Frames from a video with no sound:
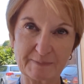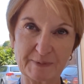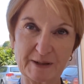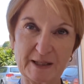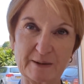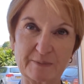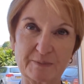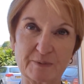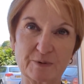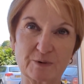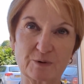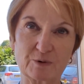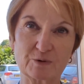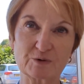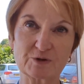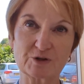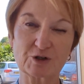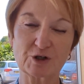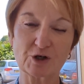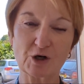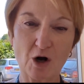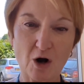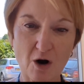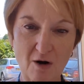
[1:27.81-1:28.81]

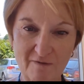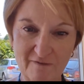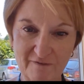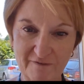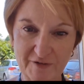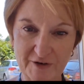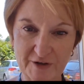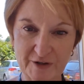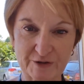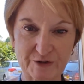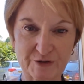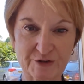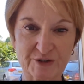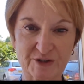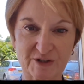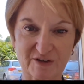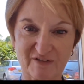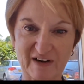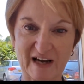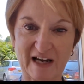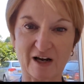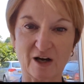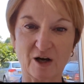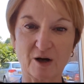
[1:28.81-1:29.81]
people's confidence
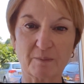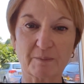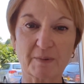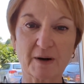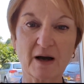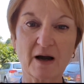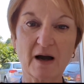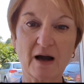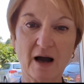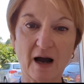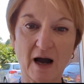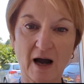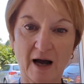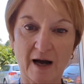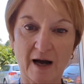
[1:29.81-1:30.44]
develop